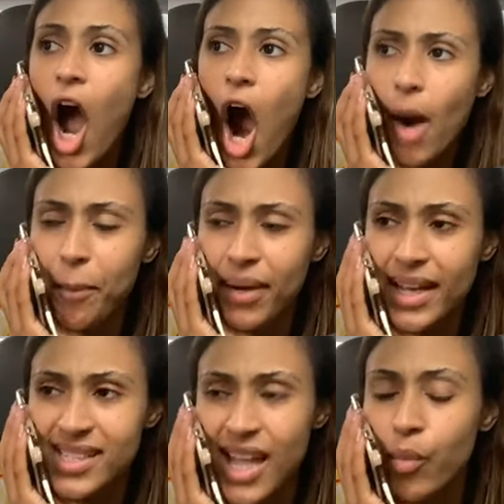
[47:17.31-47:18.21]
Our
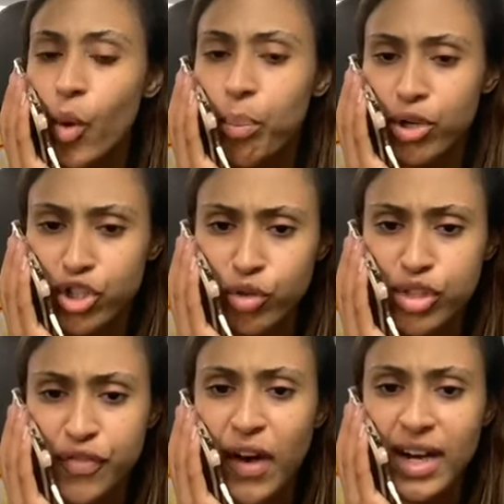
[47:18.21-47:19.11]
place that will
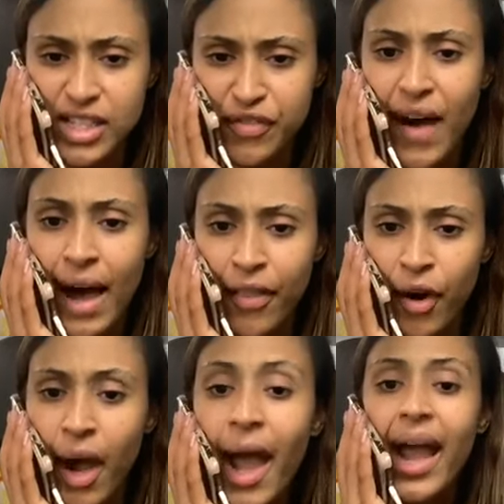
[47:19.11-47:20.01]
produce for us,
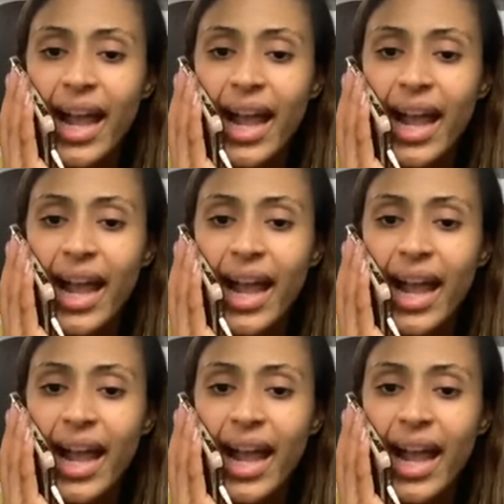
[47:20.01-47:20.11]
Father.